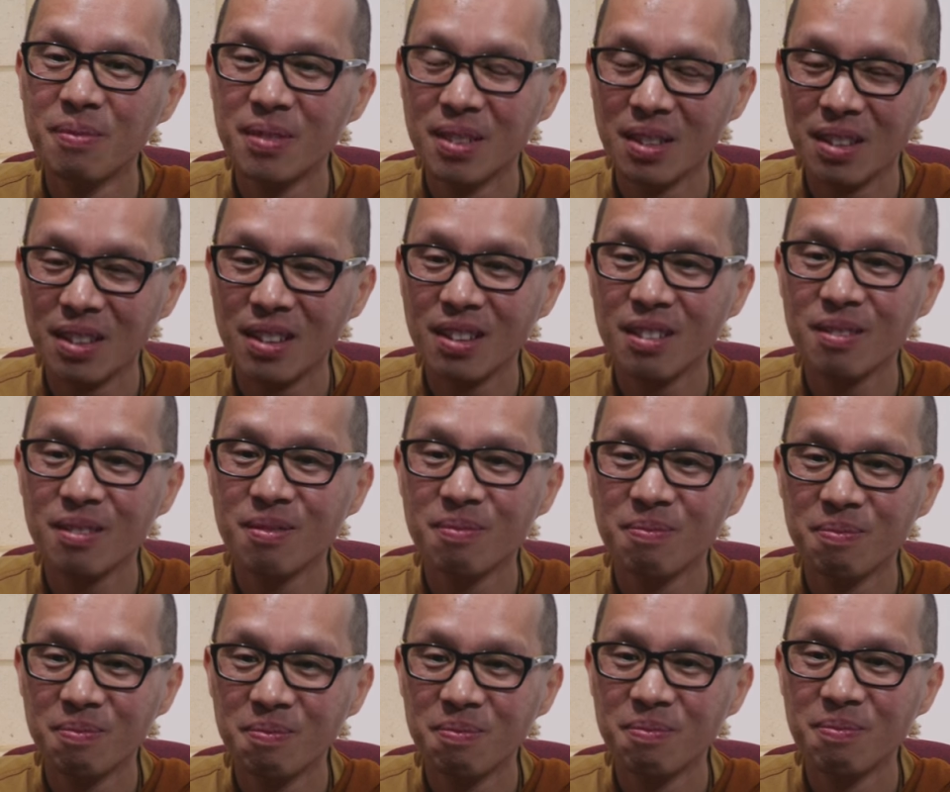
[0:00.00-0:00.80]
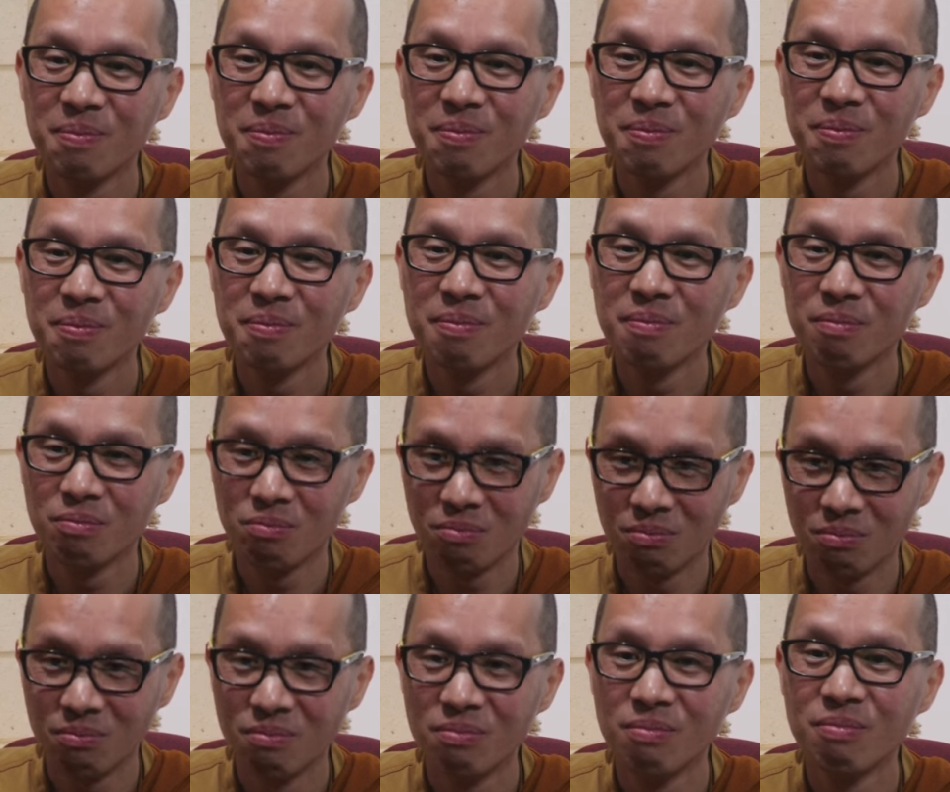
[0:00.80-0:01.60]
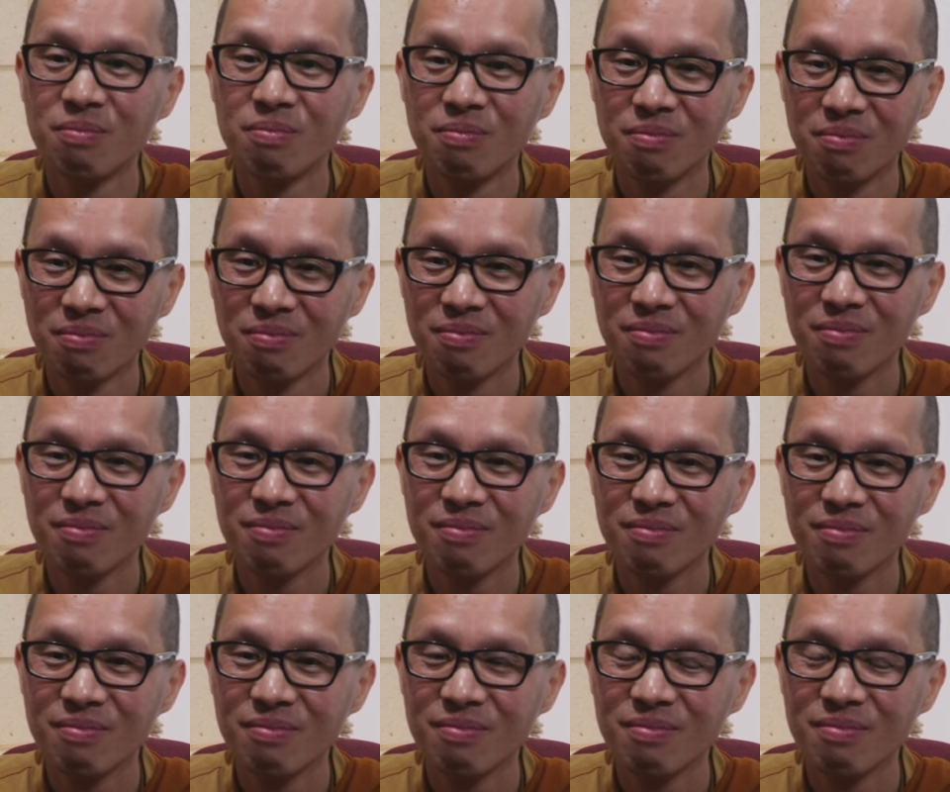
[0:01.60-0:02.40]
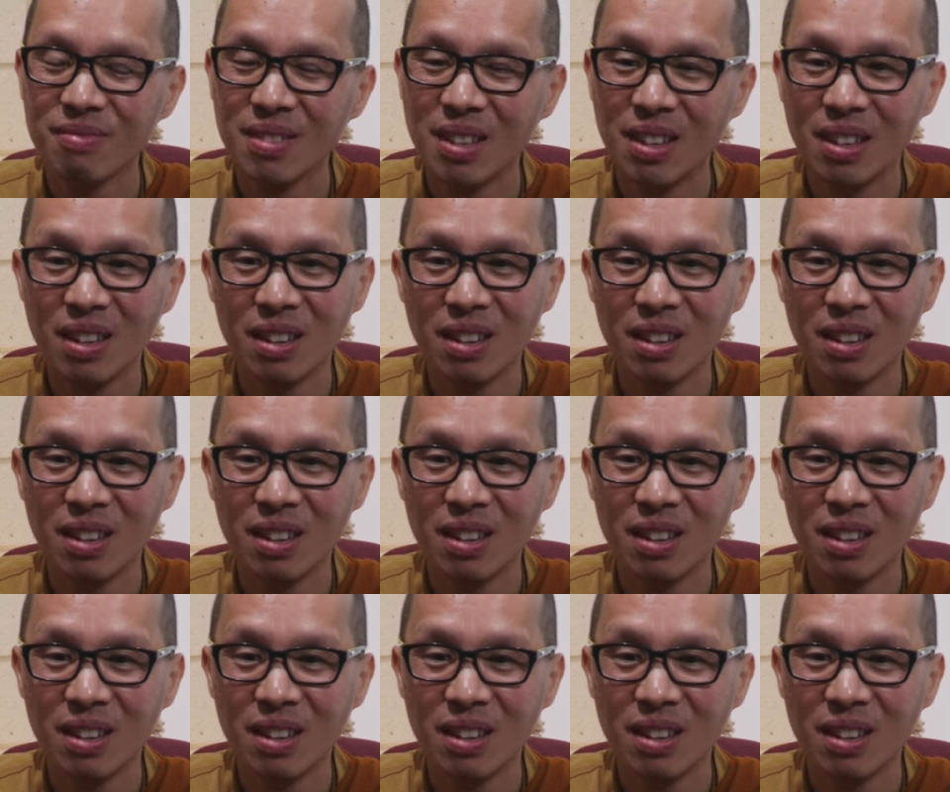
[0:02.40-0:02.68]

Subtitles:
Yeah. Mm-hmm. Yeah.